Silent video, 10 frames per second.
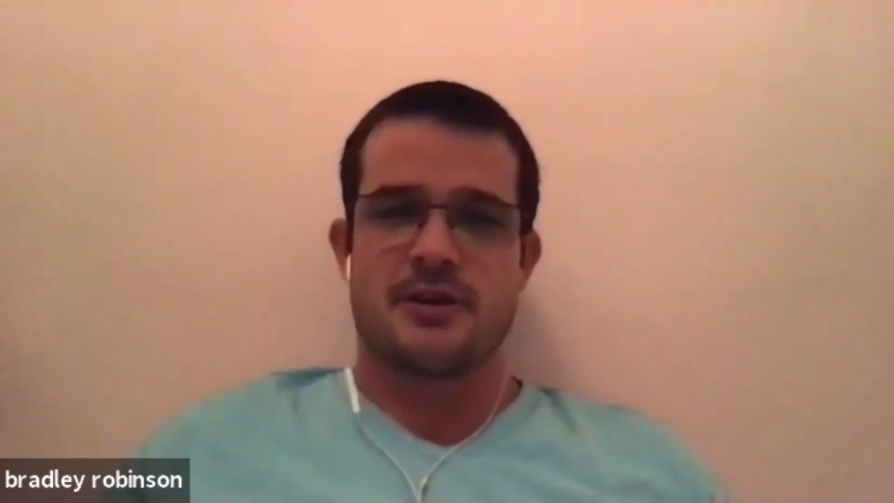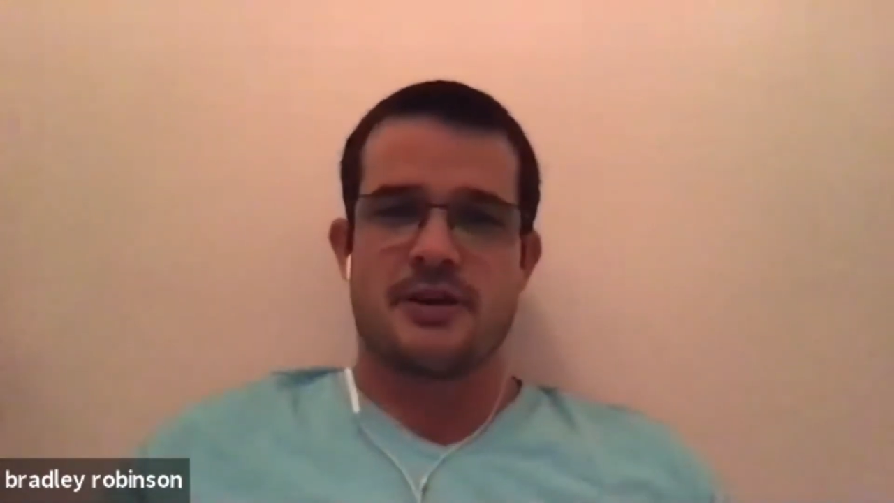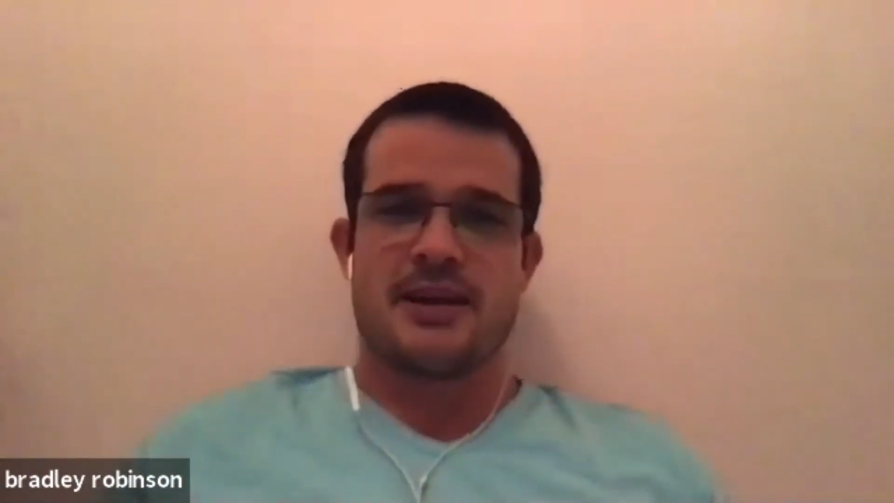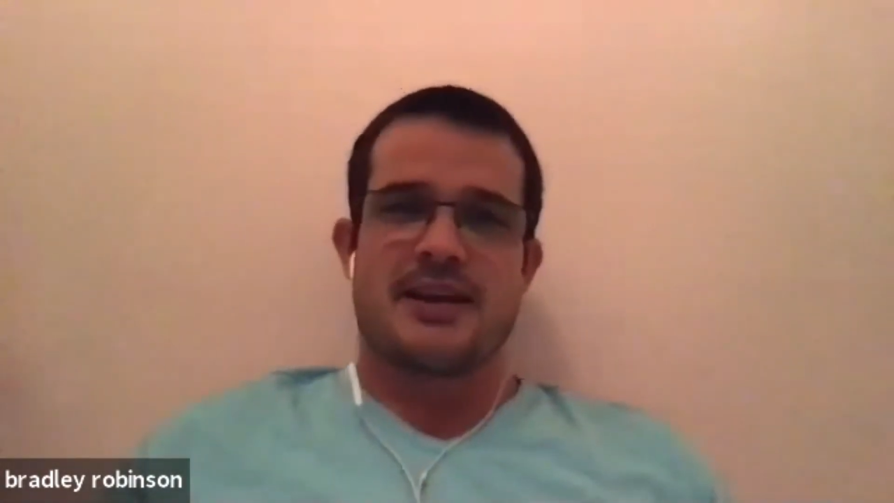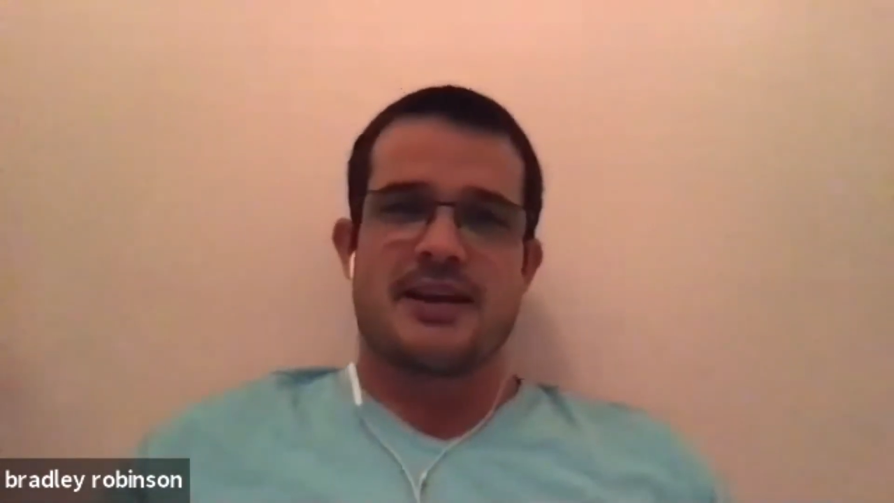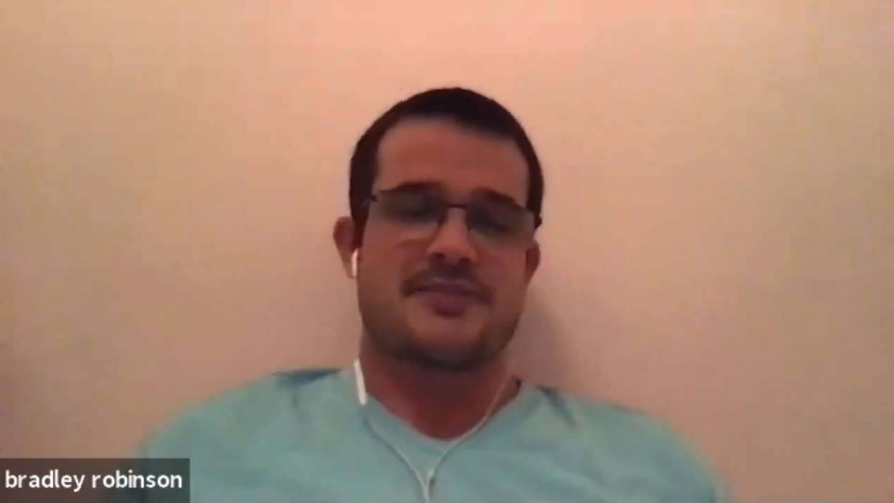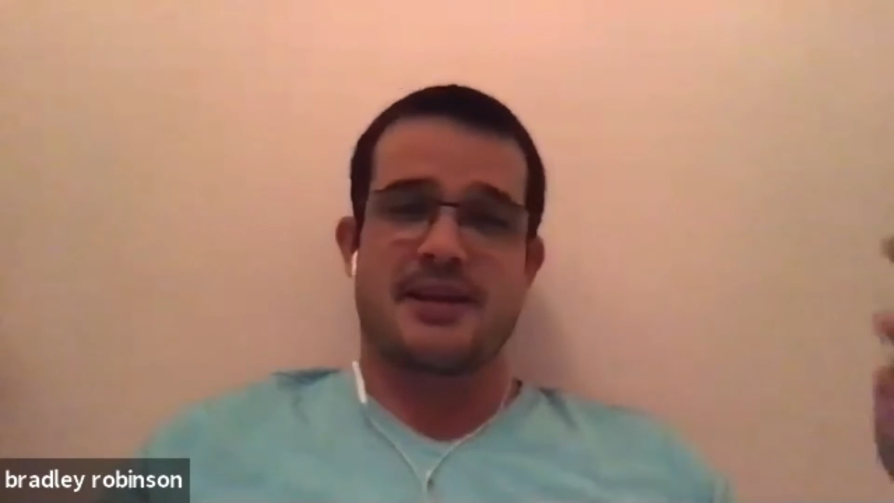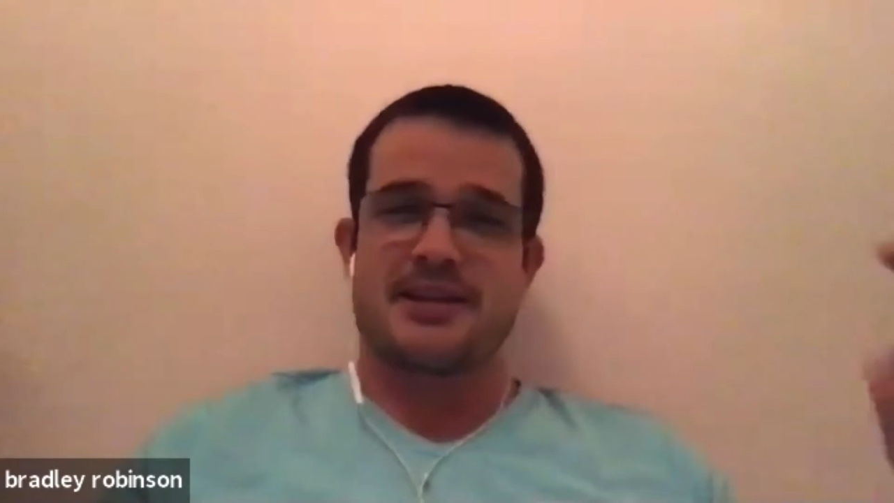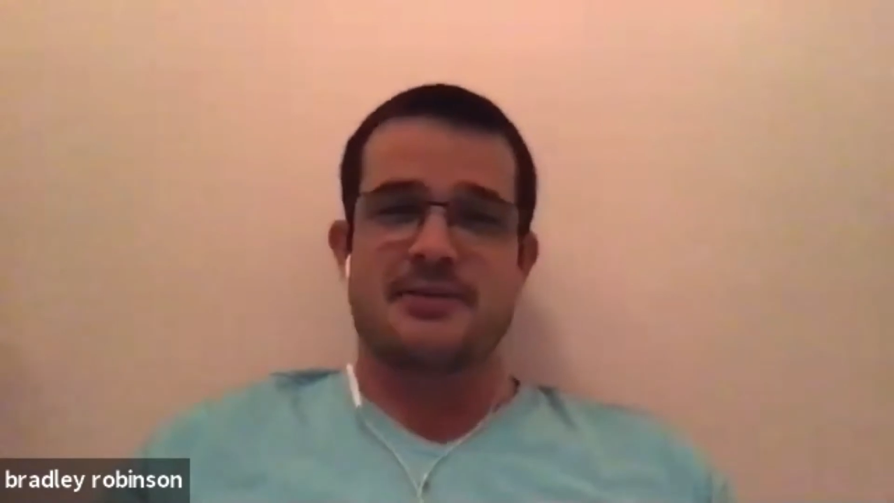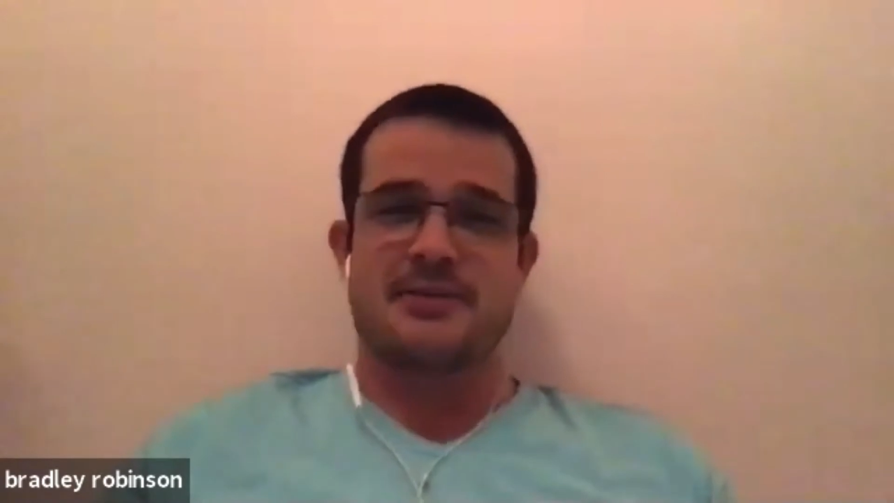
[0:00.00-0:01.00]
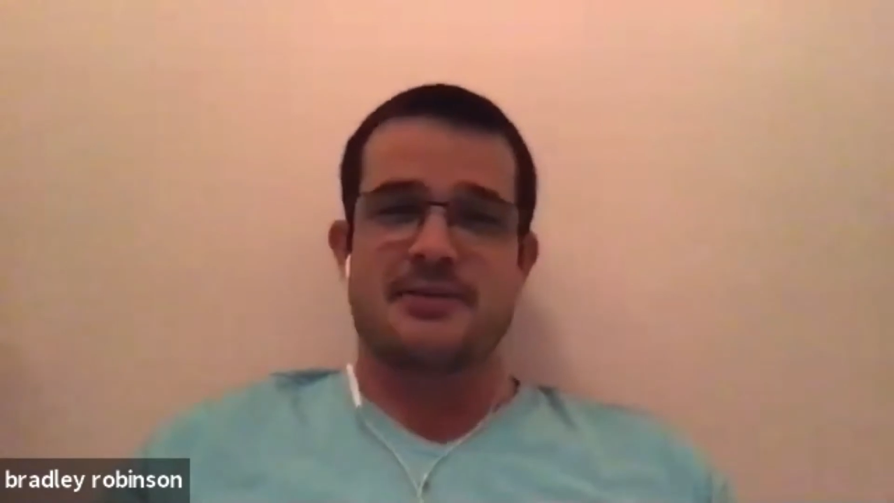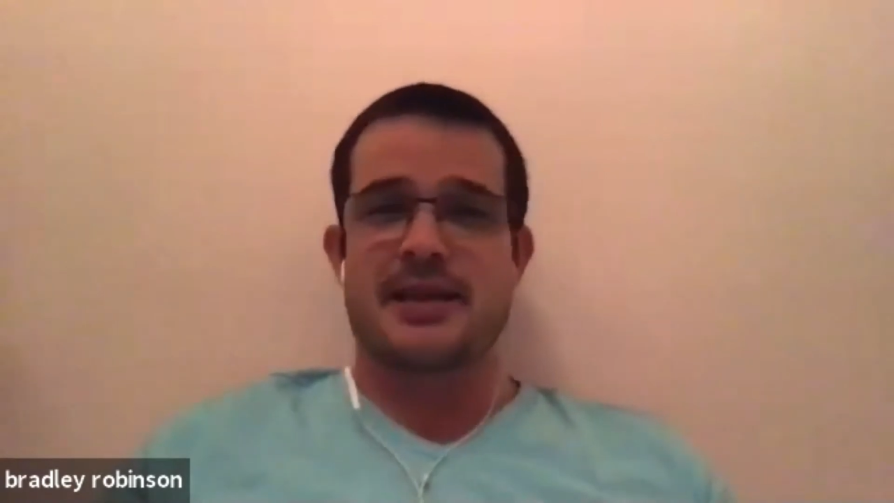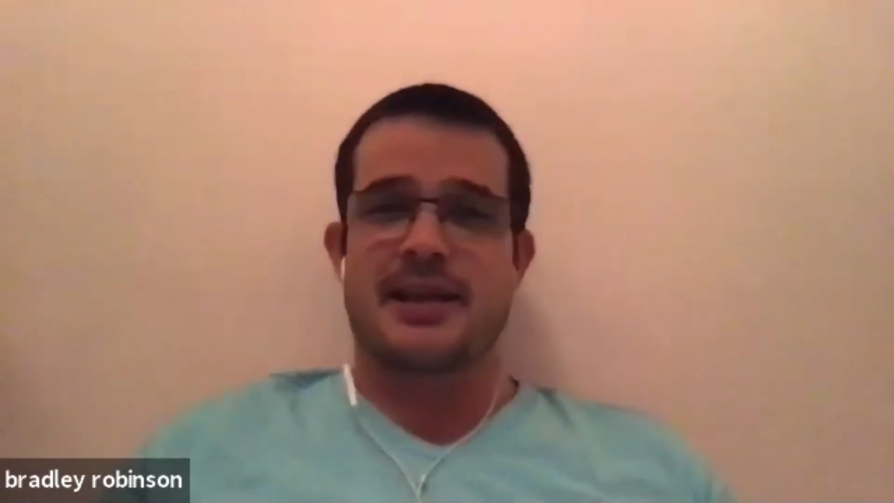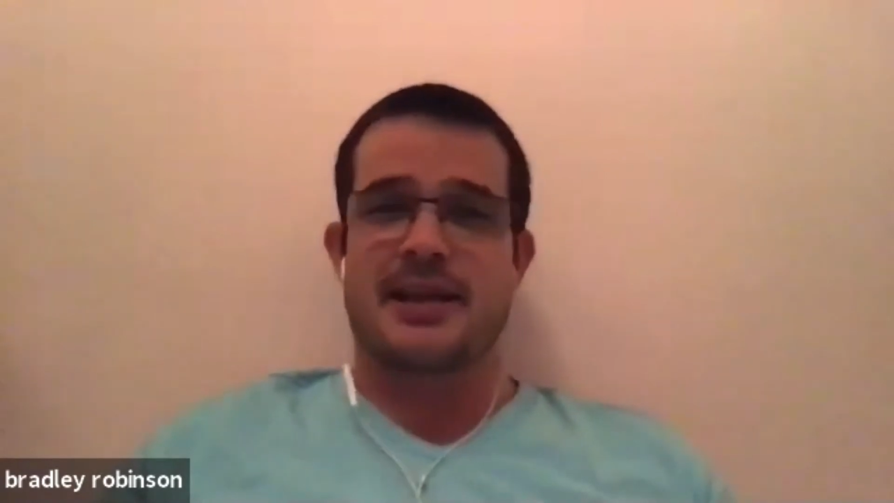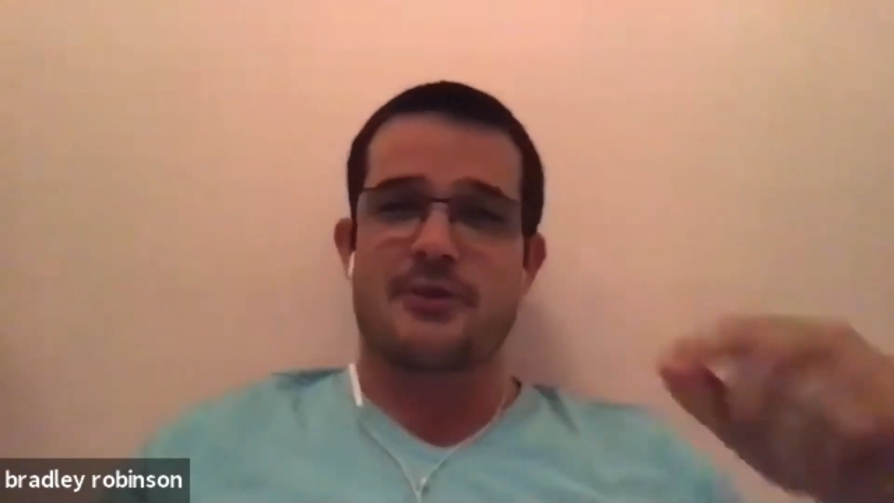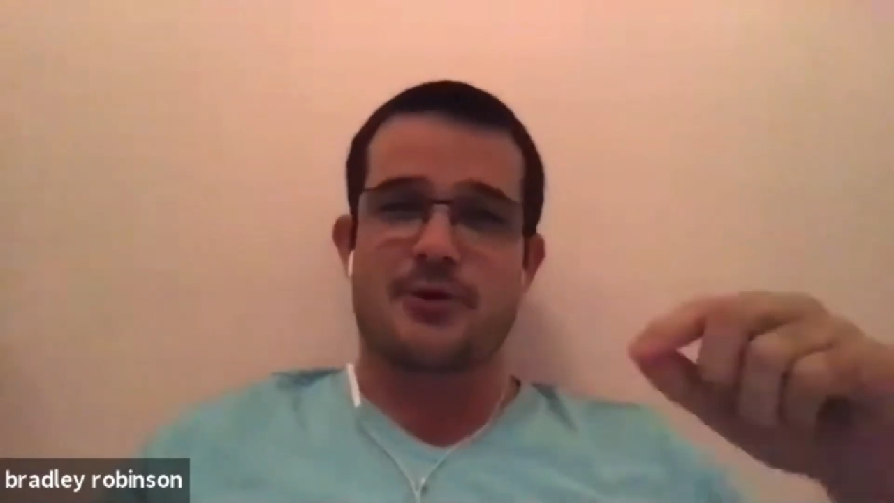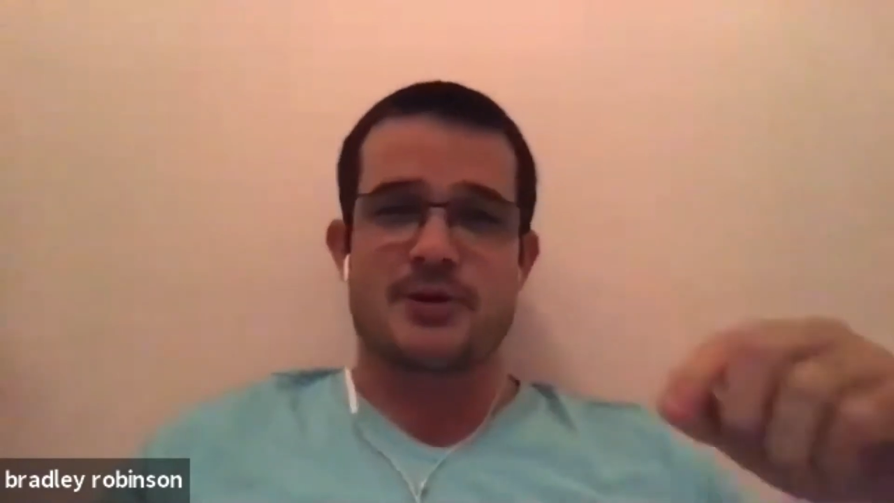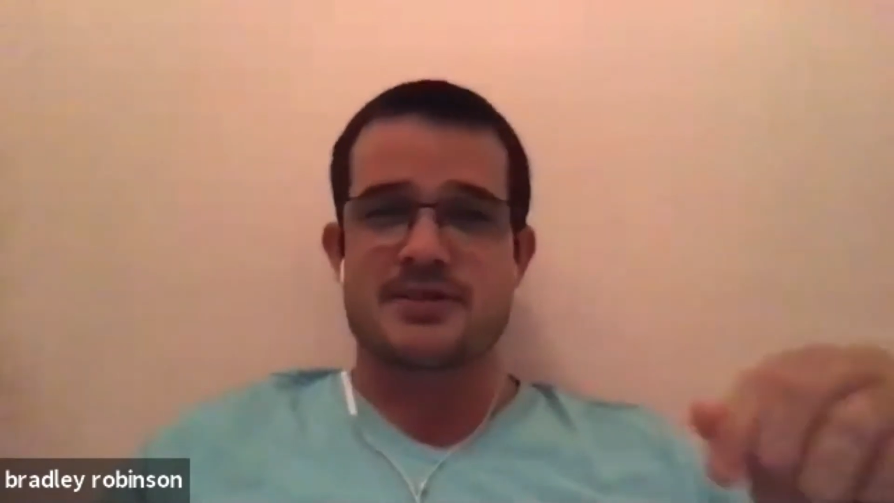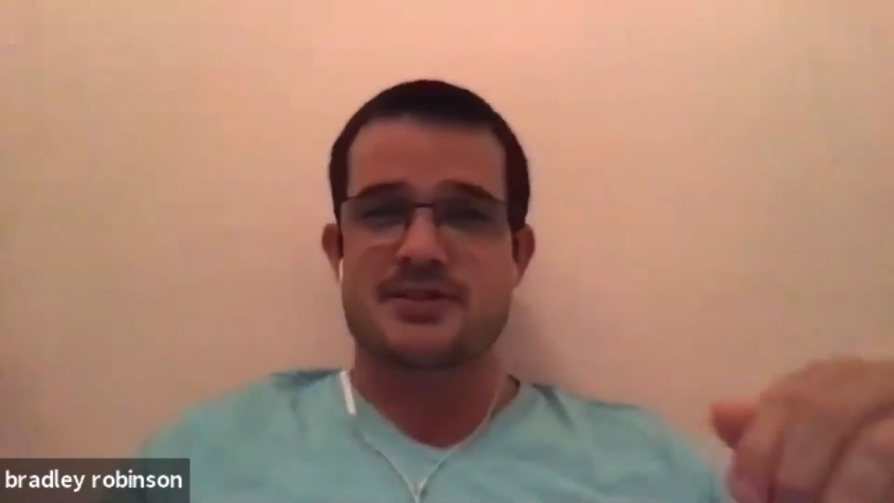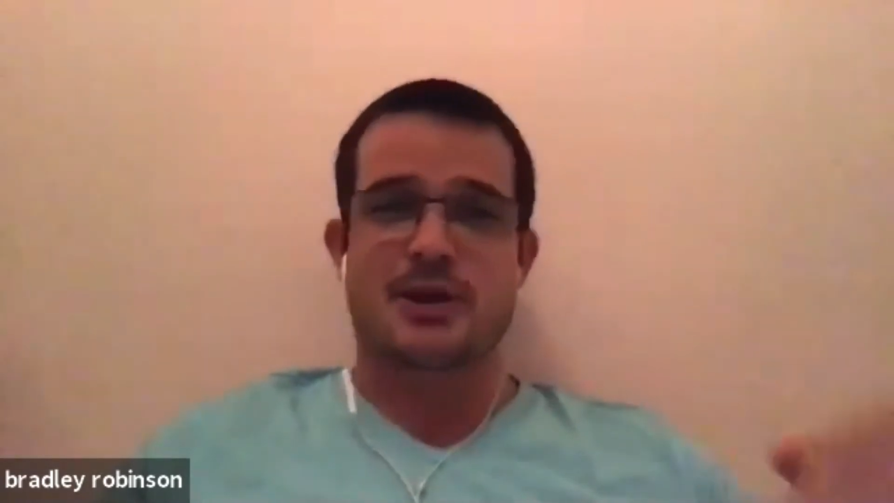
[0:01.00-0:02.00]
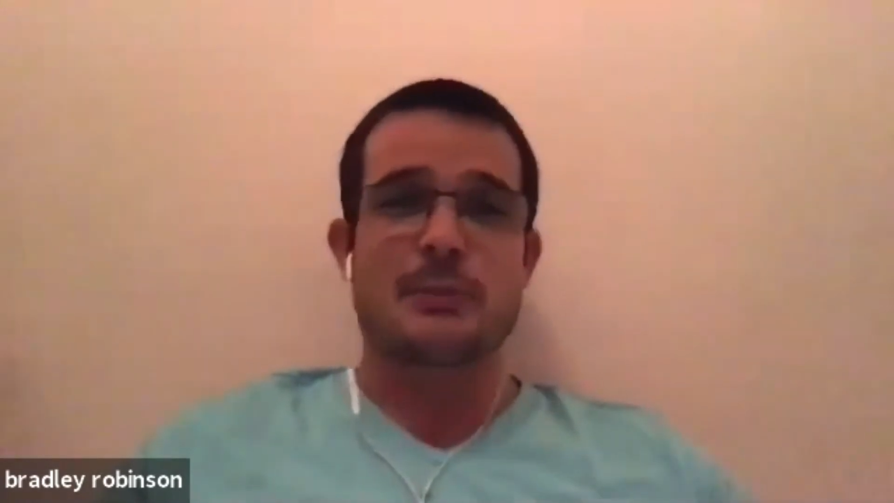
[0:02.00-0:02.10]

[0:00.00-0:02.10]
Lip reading: It's funny, in the beginning, I thought it was